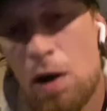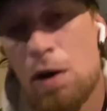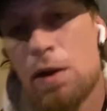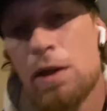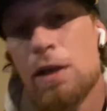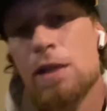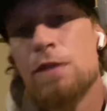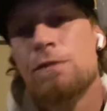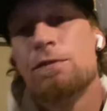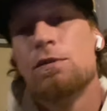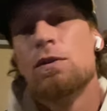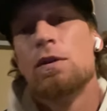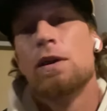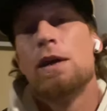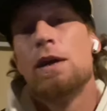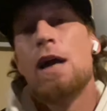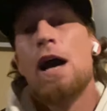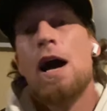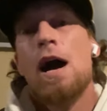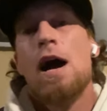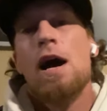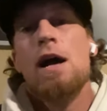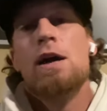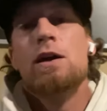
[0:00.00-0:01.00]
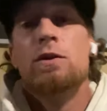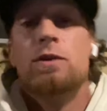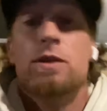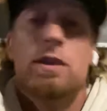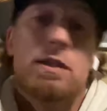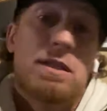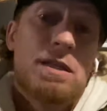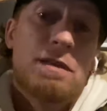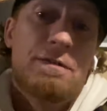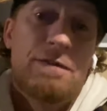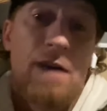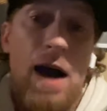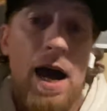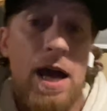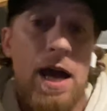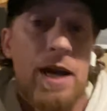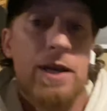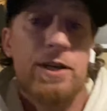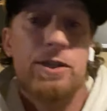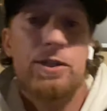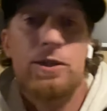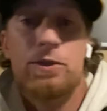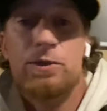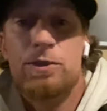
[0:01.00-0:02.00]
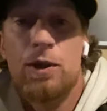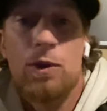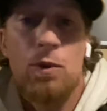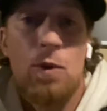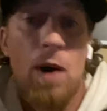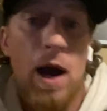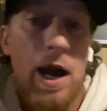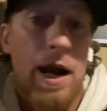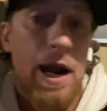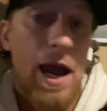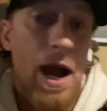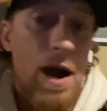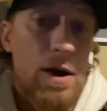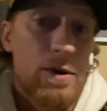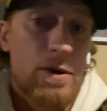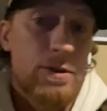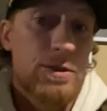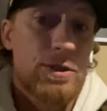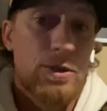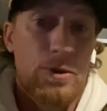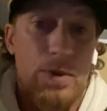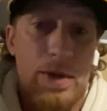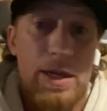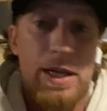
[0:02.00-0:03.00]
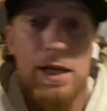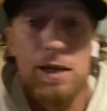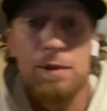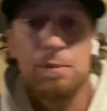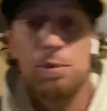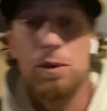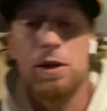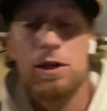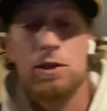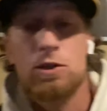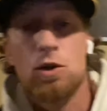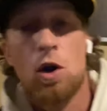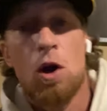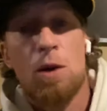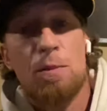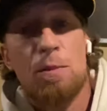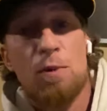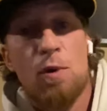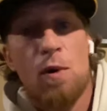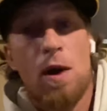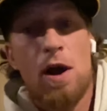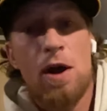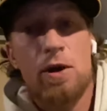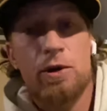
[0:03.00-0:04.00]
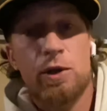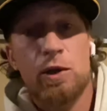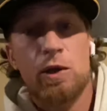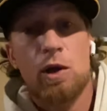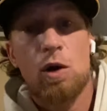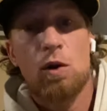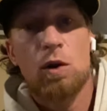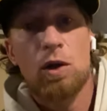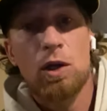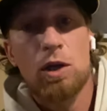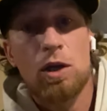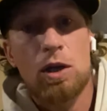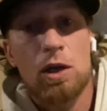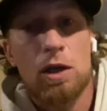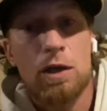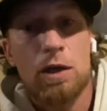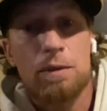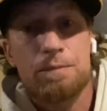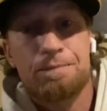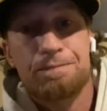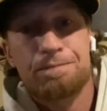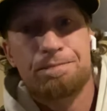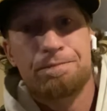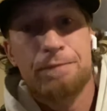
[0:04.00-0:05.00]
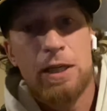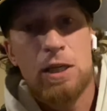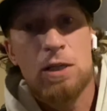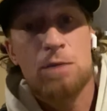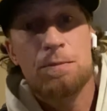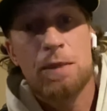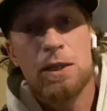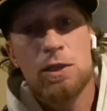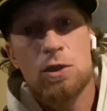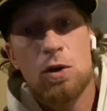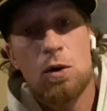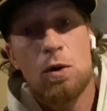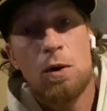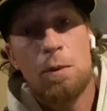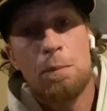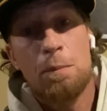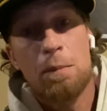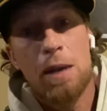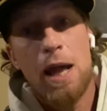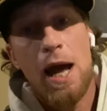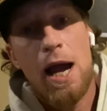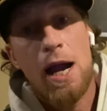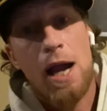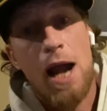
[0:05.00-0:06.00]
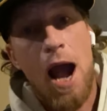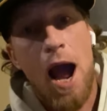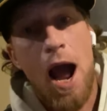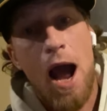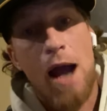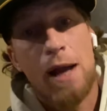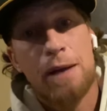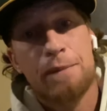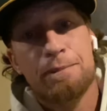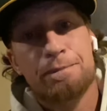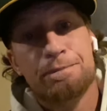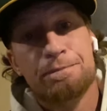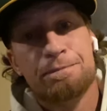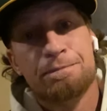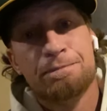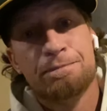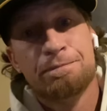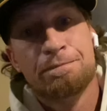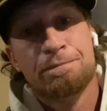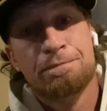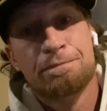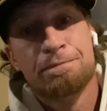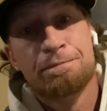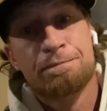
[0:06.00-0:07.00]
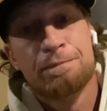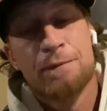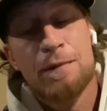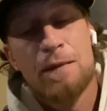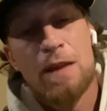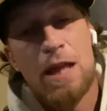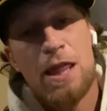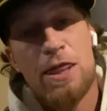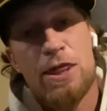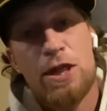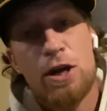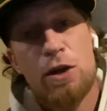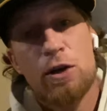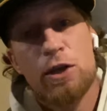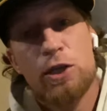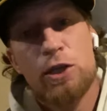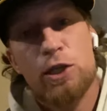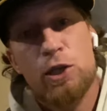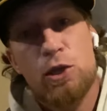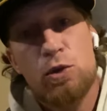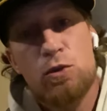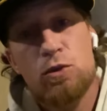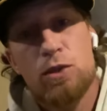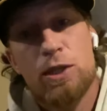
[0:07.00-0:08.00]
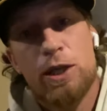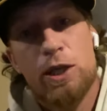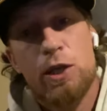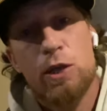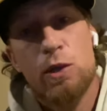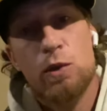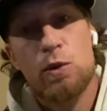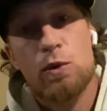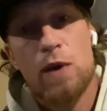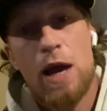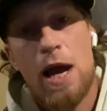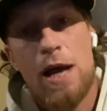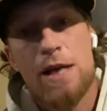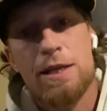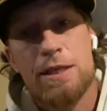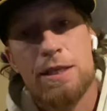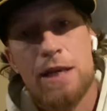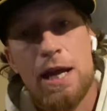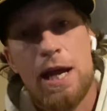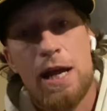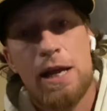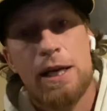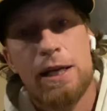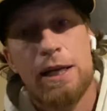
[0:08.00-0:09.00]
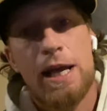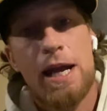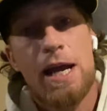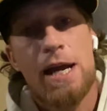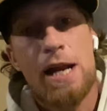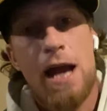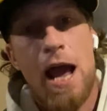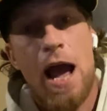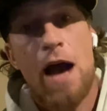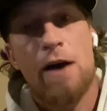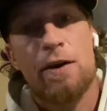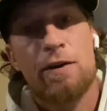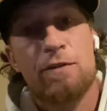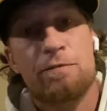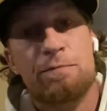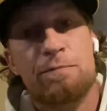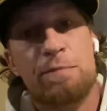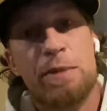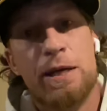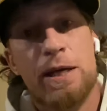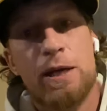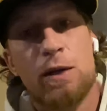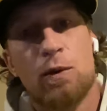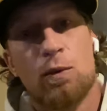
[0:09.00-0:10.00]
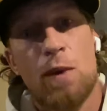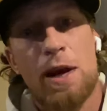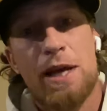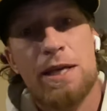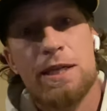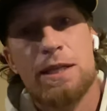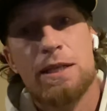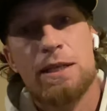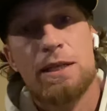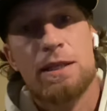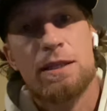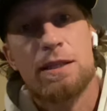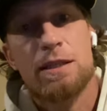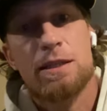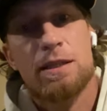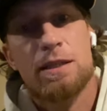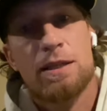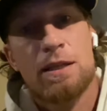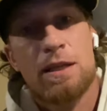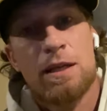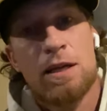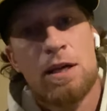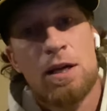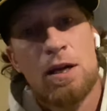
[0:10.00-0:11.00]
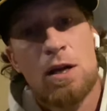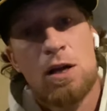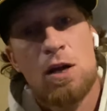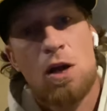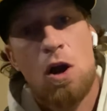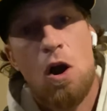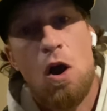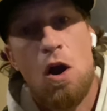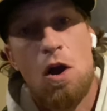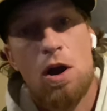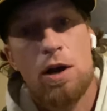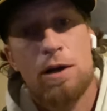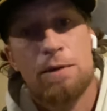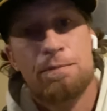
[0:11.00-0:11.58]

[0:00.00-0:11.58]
this for a guy who just invited you to the White House so he could put his arm around you and go, look, here's my token black guy. They're using you as a get out of being racist card.